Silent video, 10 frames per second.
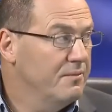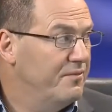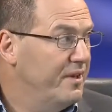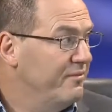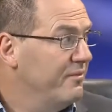
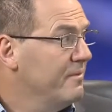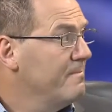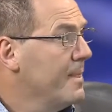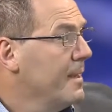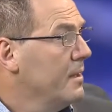Viv,
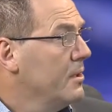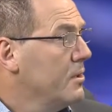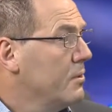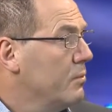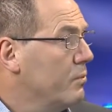
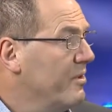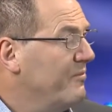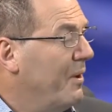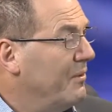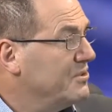we've
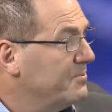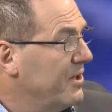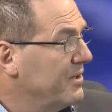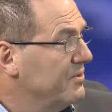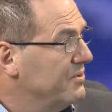both
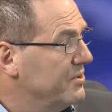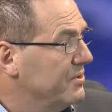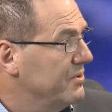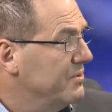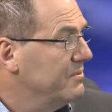spoken
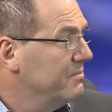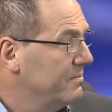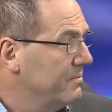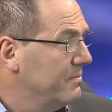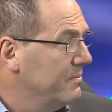to
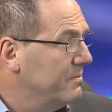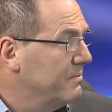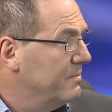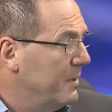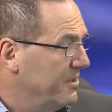
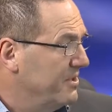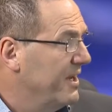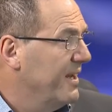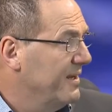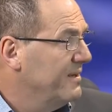Mum and
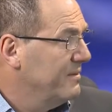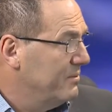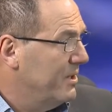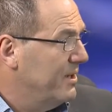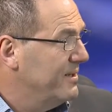Dad,
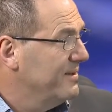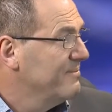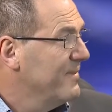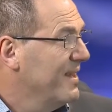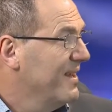right?
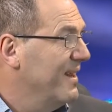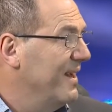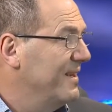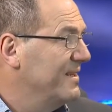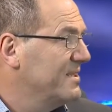
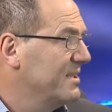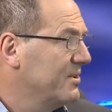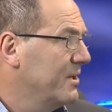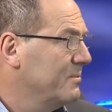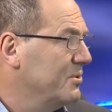And it's an
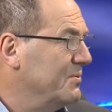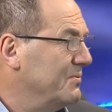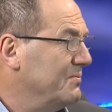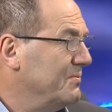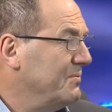
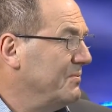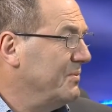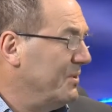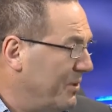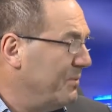
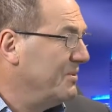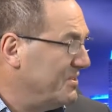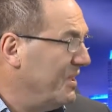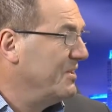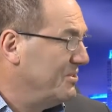incredibly
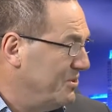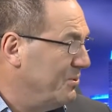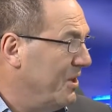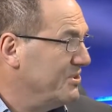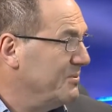sad
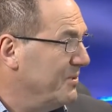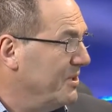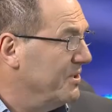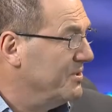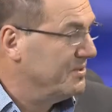situation
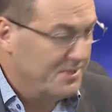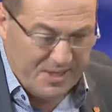because,